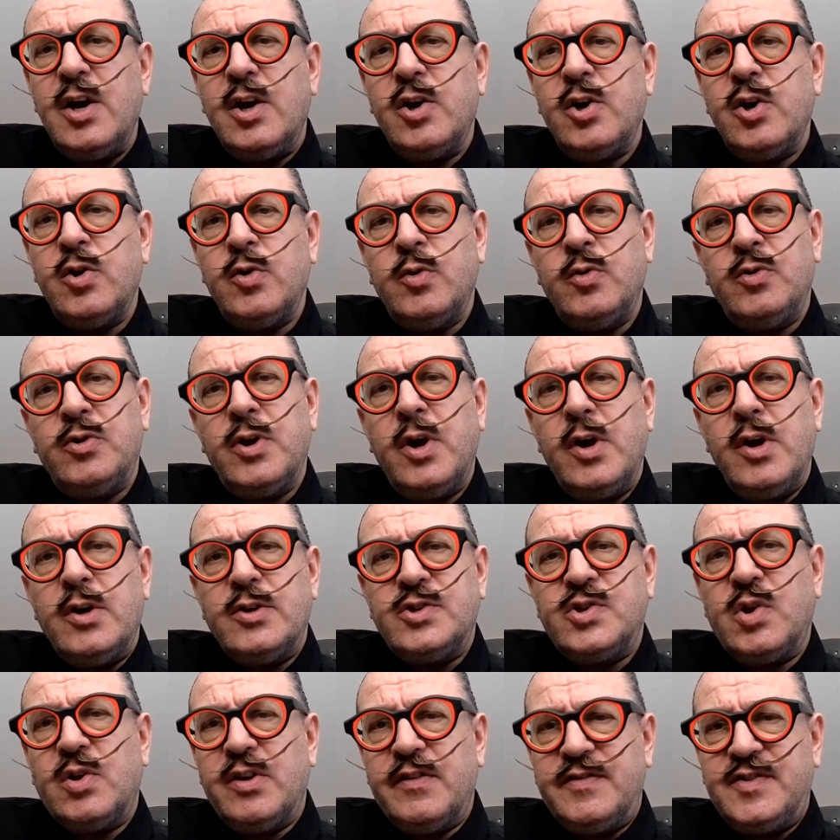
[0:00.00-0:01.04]
who'd
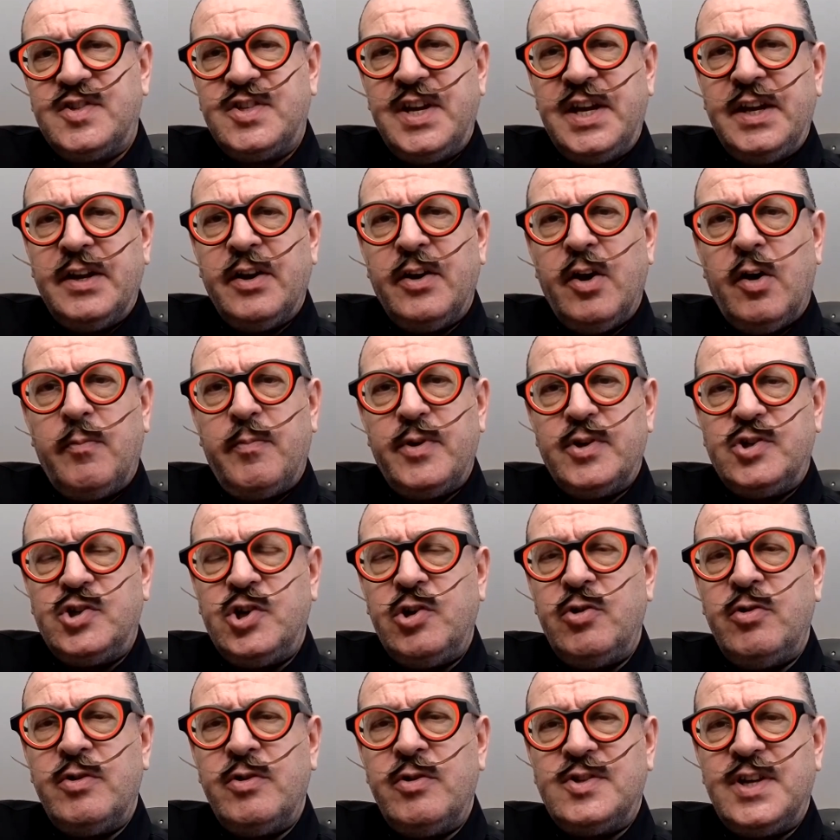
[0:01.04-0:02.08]
sort of seen an
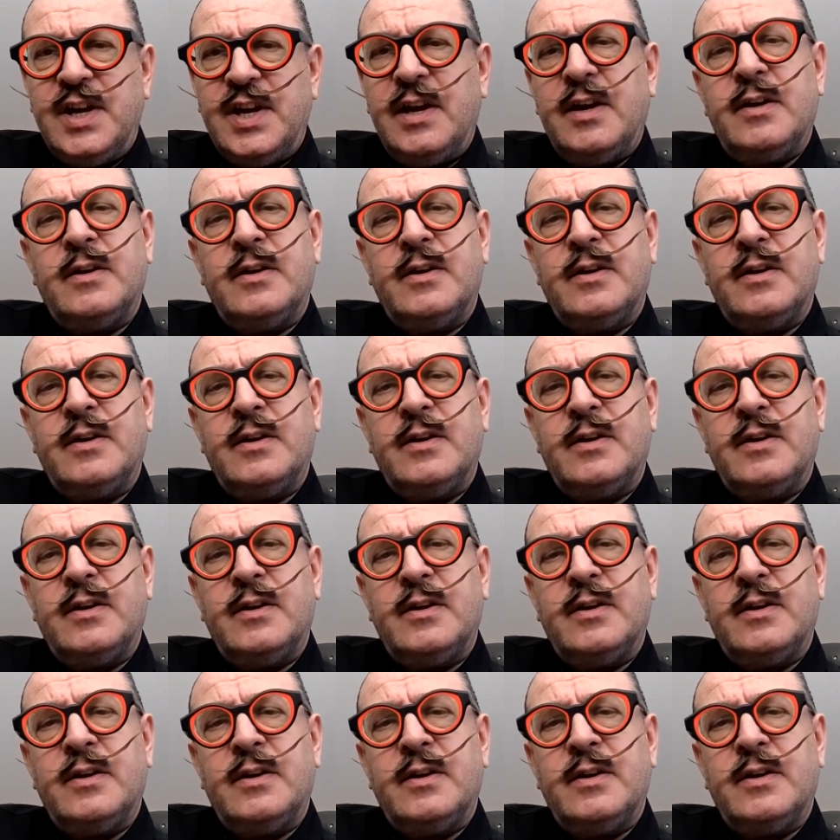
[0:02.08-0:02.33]
opportunity,